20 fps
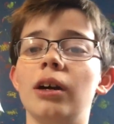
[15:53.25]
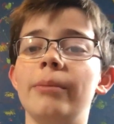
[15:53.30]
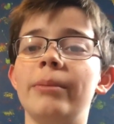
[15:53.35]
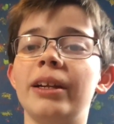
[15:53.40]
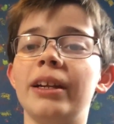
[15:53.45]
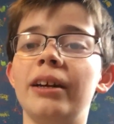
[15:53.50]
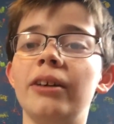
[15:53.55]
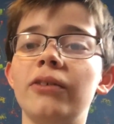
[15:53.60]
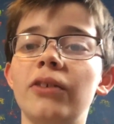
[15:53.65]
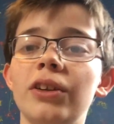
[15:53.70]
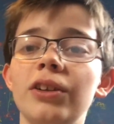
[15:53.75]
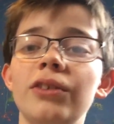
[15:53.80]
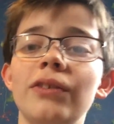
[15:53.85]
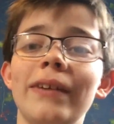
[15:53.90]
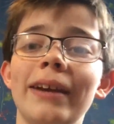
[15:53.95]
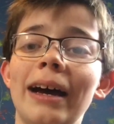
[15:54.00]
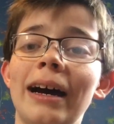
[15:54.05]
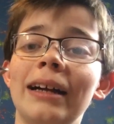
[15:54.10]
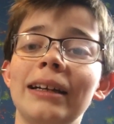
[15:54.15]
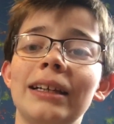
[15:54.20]
I mean, how can you
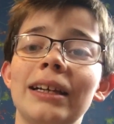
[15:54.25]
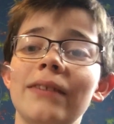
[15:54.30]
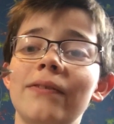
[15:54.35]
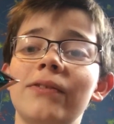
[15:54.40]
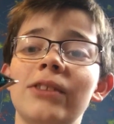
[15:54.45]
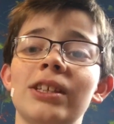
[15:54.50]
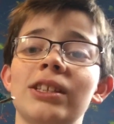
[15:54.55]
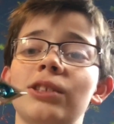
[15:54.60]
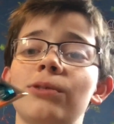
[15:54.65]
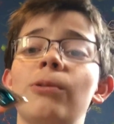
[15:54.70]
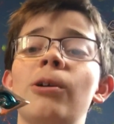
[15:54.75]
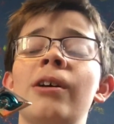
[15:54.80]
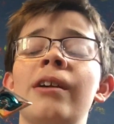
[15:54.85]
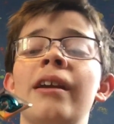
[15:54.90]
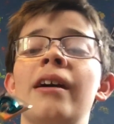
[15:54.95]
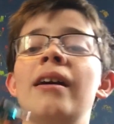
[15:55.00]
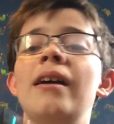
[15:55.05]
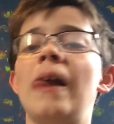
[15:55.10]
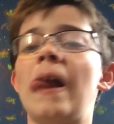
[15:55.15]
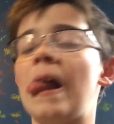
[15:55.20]
not give this
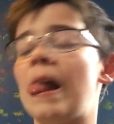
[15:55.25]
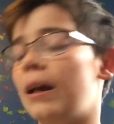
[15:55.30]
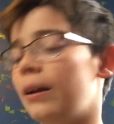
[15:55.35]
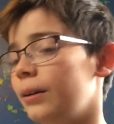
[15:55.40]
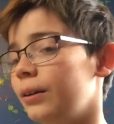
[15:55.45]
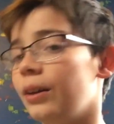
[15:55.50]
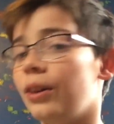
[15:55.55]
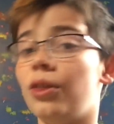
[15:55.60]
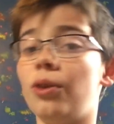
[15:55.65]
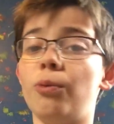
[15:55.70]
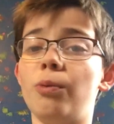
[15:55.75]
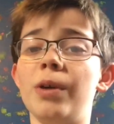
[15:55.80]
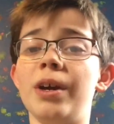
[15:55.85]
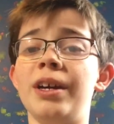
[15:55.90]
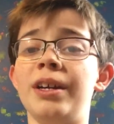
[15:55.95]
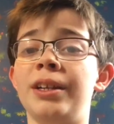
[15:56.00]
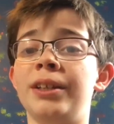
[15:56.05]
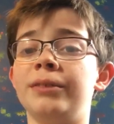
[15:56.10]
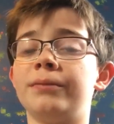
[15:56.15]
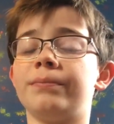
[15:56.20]
one the
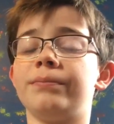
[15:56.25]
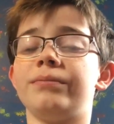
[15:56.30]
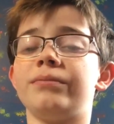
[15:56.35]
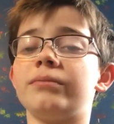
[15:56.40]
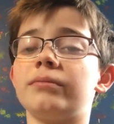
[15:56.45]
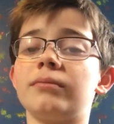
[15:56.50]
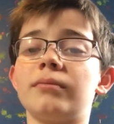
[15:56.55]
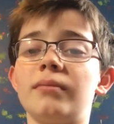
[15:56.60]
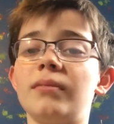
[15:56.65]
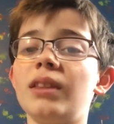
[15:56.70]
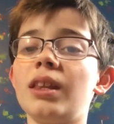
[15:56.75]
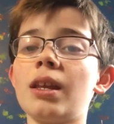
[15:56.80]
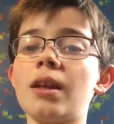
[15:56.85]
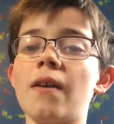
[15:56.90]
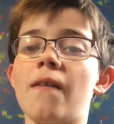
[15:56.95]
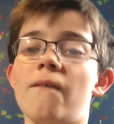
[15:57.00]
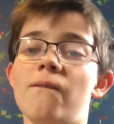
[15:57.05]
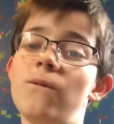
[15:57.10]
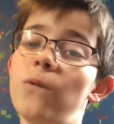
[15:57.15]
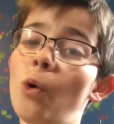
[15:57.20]
win
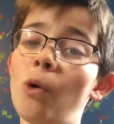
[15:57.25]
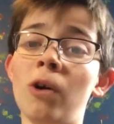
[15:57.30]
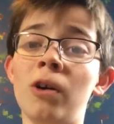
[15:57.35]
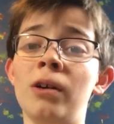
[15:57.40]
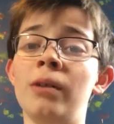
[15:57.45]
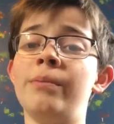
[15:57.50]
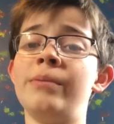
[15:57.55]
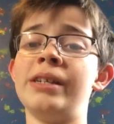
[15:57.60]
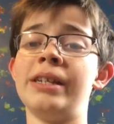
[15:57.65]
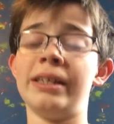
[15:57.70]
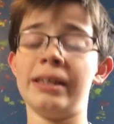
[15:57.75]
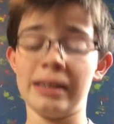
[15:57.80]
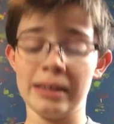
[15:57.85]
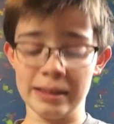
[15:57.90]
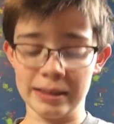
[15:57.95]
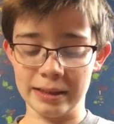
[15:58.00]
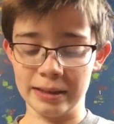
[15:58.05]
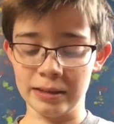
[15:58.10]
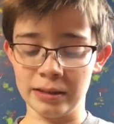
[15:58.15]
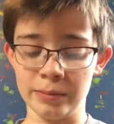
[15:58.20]
for being
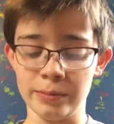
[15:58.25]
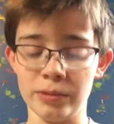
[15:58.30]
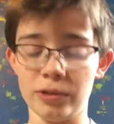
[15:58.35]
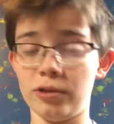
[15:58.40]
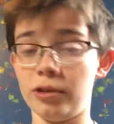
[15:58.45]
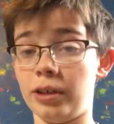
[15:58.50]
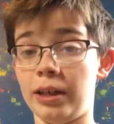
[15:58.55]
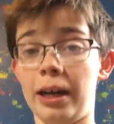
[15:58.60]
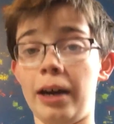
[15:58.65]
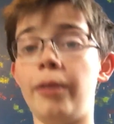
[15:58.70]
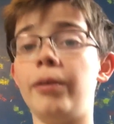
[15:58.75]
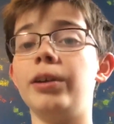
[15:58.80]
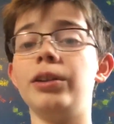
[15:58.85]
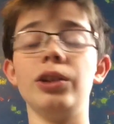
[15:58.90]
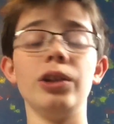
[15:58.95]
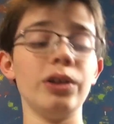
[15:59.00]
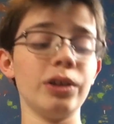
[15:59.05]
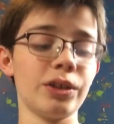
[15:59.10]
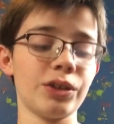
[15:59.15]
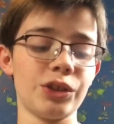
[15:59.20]
awesome or how it
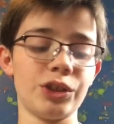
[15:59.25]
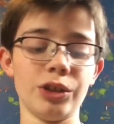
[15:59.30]
looks?